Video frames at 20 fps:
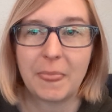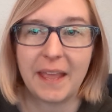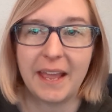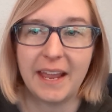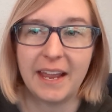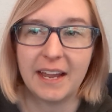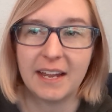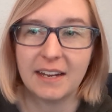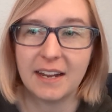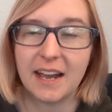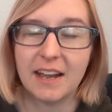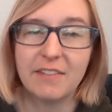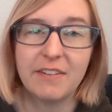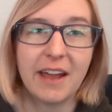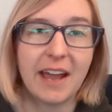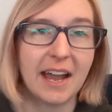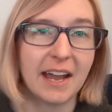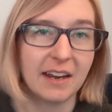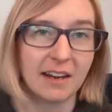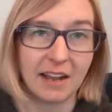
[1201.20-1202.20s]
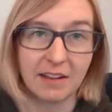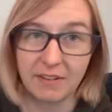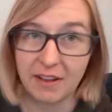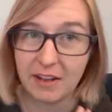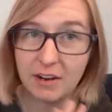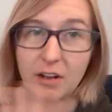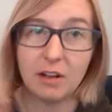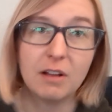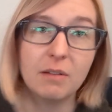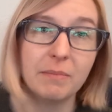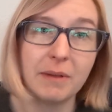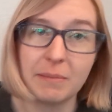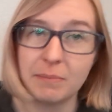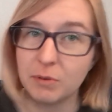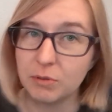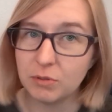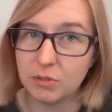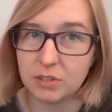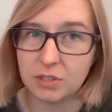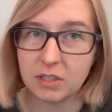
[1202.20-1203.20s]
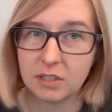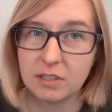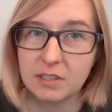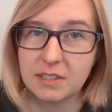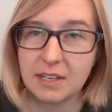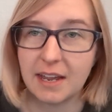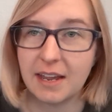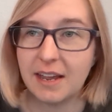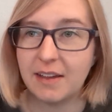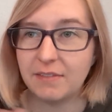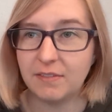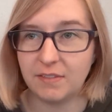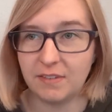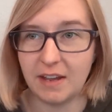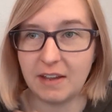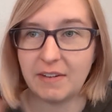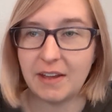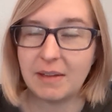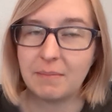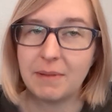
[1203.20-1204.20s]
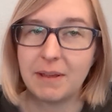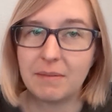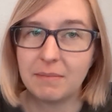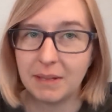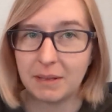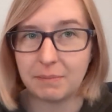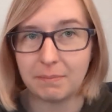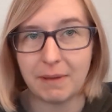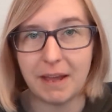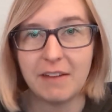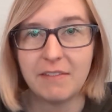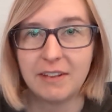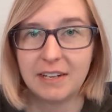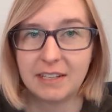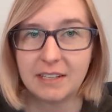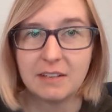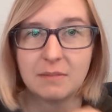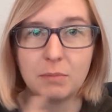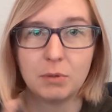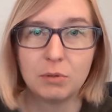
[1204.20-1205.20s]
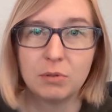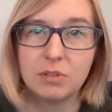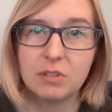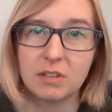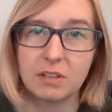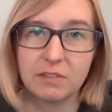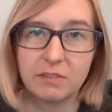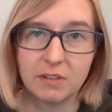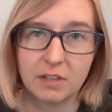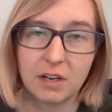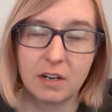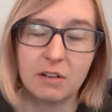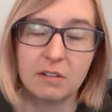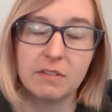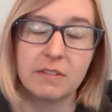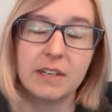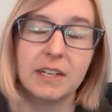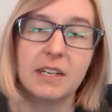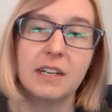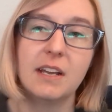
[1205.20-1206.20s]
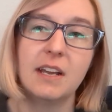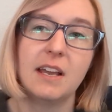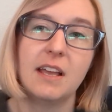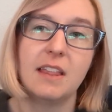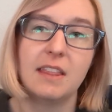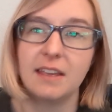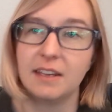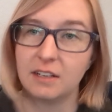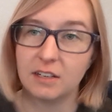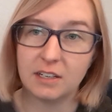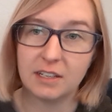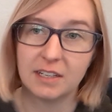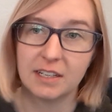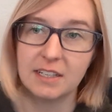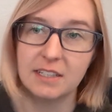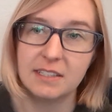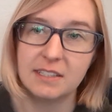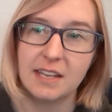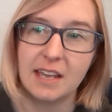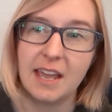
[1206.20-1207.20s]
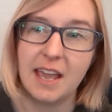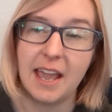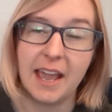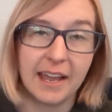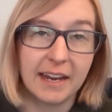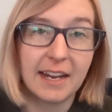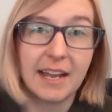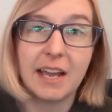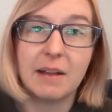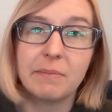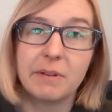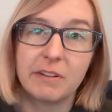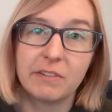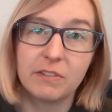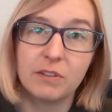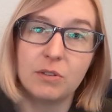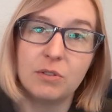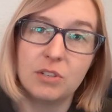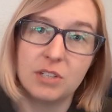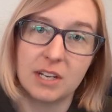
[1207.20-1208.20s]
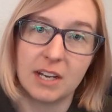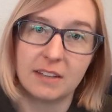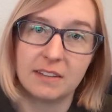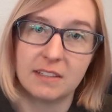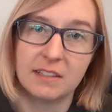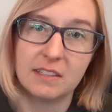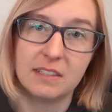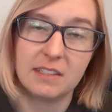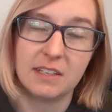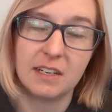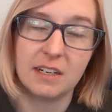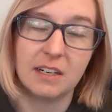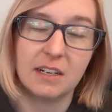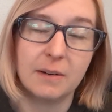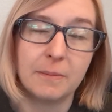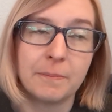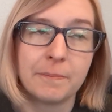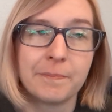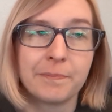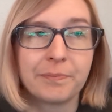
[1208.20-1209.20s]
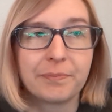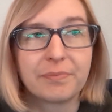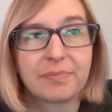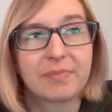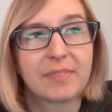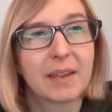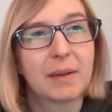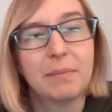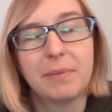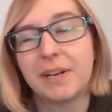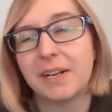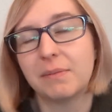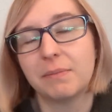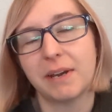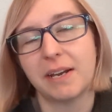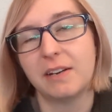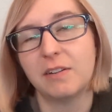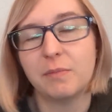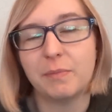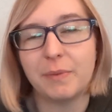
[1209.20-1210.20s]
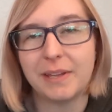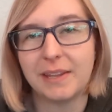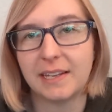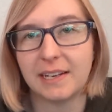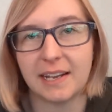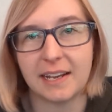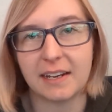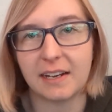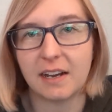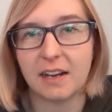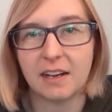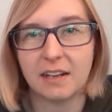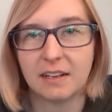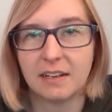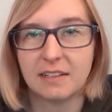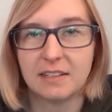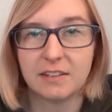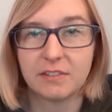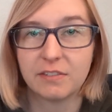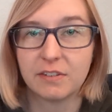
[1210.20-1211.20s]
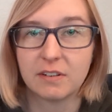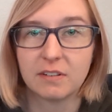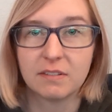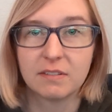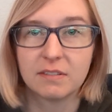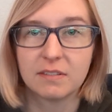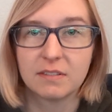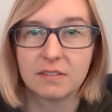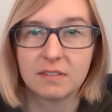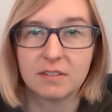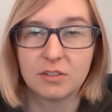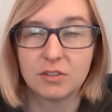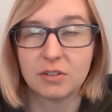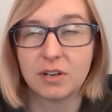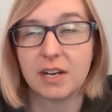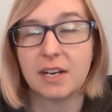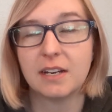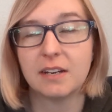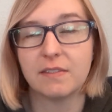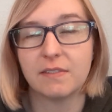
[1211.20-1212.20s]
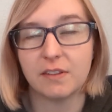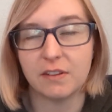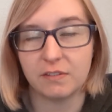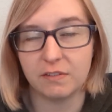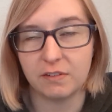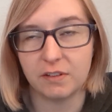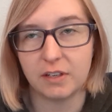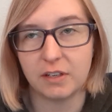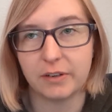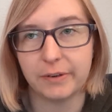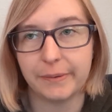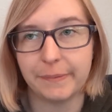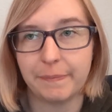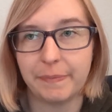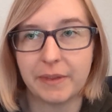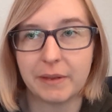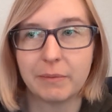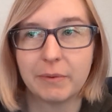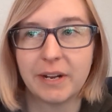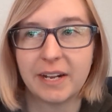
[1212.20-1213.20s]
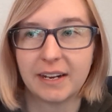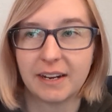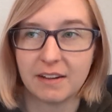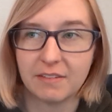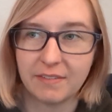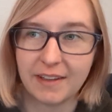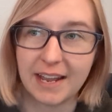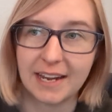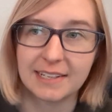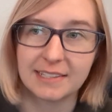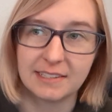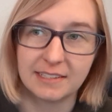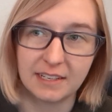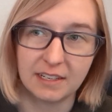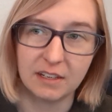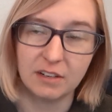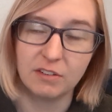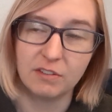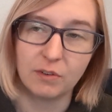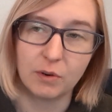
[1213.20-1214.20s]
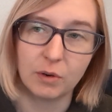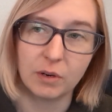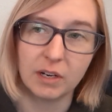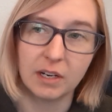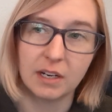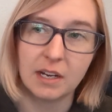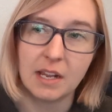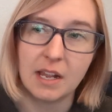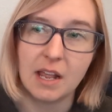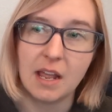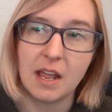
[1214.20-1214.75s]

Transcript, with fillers: And I've had I've had all my boosters. I have I've had my like bivalent booster for COVID, thank goodness. And I had my flu shot this year. But it might have been that I got a different strain of the flu than what I got vaccinated for.